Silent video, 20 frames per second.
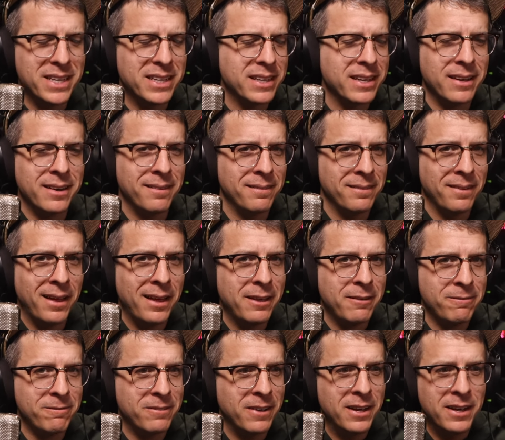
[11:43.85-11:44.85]
to get a
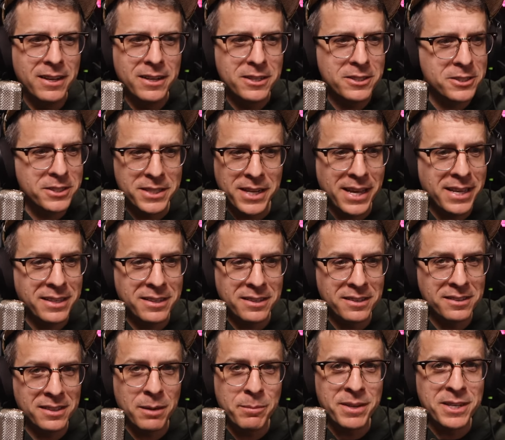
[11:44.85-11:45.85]
life. She ain't
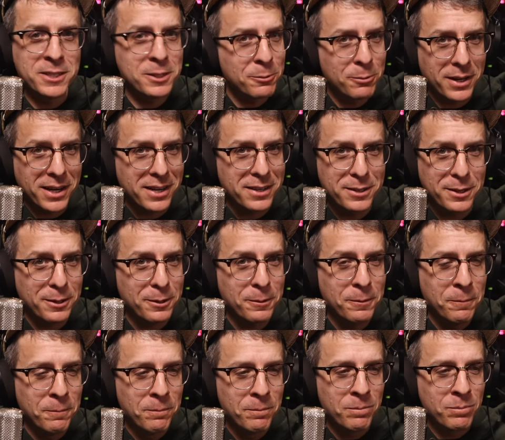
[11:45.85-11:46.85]
gonna let me do what I do.